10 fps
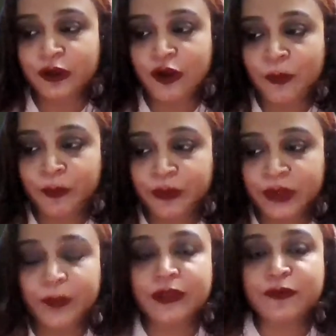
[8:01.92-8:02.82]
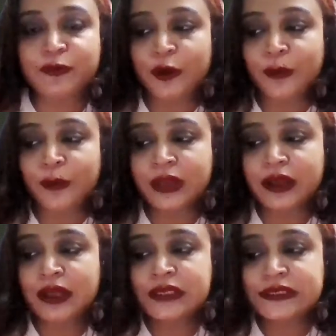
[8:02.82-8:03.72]
of people from the
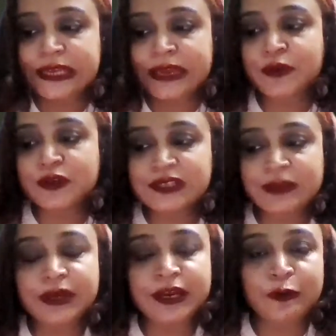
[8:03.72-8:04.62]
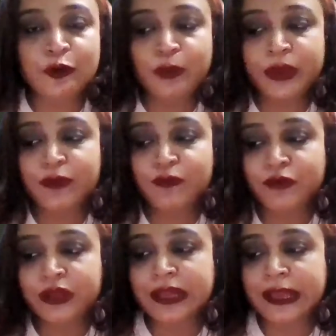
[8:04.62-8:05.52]
same or similar domain
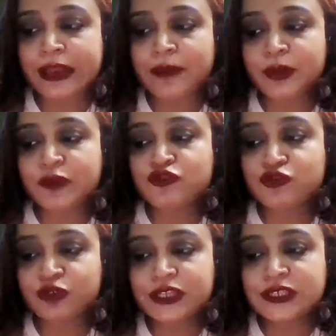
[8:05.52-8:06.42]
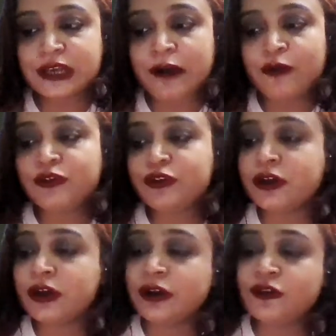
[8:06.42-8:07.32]
will help you to reach out
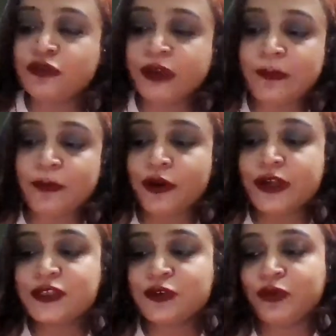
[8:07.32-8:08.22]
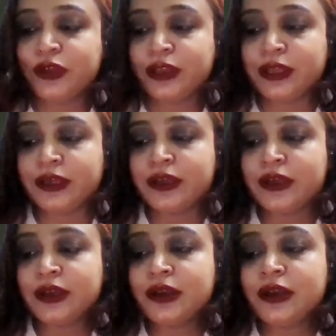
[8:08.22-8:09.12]
to employees quickly.
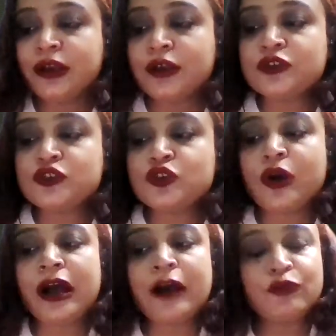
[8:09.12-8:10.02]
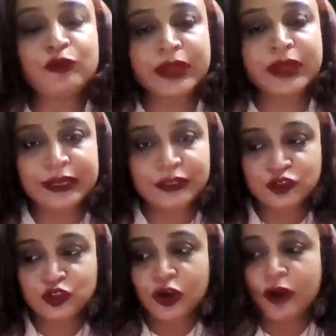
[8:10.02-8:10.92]
So, how to get a
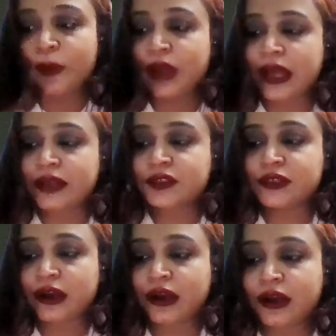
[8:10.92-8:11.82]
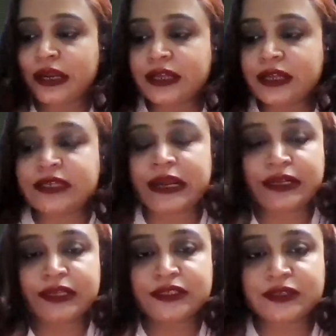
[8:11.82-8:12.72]
job as a data
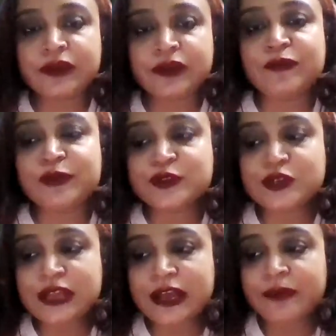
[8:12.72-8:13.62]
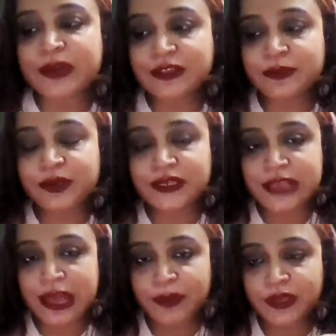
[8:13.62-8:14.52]
scientist? At first, learn mathematics.
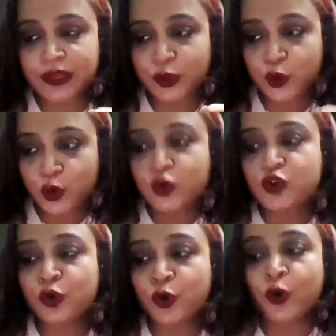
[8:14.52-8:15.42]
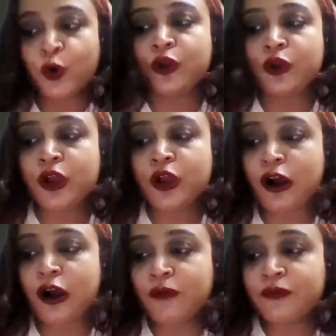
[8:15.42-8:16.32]
Having a good hold
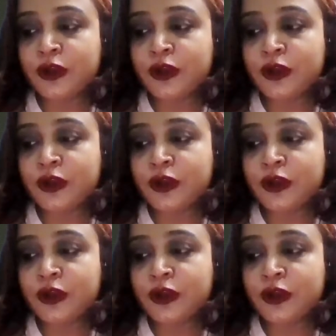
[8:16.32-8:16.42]
of